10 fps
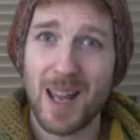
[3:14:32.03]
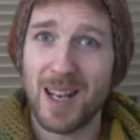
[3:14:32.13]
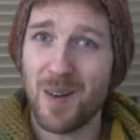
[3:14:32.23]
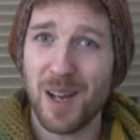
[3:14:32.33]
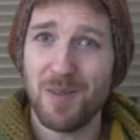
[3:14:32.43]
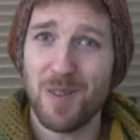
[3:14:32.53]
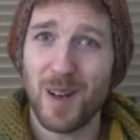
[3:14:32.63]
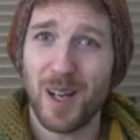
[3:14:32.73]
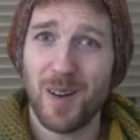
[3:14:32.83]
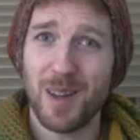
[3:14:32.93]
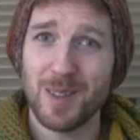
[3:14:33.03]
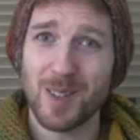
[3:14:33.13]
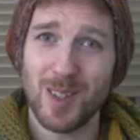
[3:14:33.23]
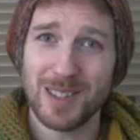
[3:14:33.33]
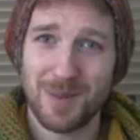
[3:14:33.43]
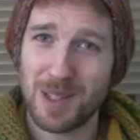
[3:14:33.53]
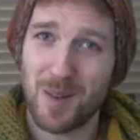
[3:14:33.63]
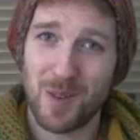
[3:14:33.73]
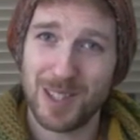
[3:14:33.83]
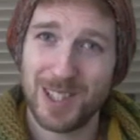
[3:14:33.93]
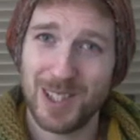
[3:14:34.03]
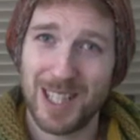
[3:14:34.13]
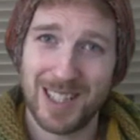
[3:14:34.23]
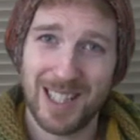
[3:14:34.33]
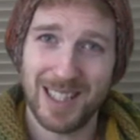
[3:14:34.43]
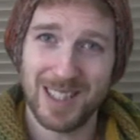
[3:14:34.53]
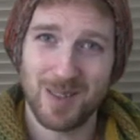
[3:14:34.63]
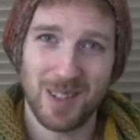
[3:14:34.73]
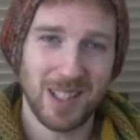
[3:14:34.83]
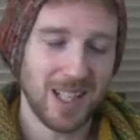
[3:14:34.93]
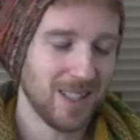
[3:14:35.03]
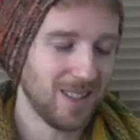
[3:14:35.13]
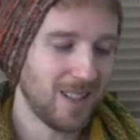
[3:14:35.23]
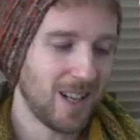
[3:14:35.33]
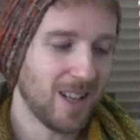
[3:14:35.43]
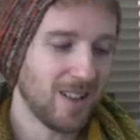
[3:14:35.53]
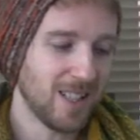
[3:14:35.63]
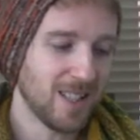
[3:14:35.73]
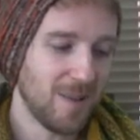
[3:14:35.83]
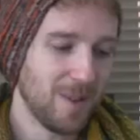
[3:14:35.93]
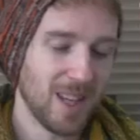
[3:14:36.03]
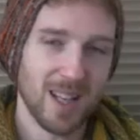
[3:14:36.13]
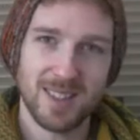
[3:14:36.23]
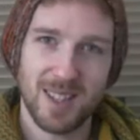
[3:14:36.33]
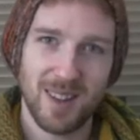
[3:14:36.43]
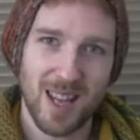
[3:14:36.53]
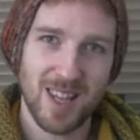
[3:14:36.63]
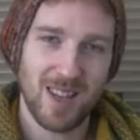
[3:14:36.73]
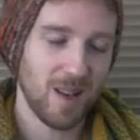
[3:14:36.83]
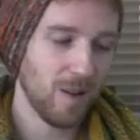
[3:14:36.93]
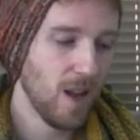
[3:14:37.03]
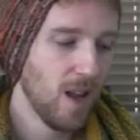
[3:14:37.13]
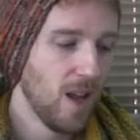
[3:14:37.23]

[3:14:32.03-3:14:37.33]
and now I can follow you, and that was awesome, and I watched your latest one and had a great time with that, so thank you.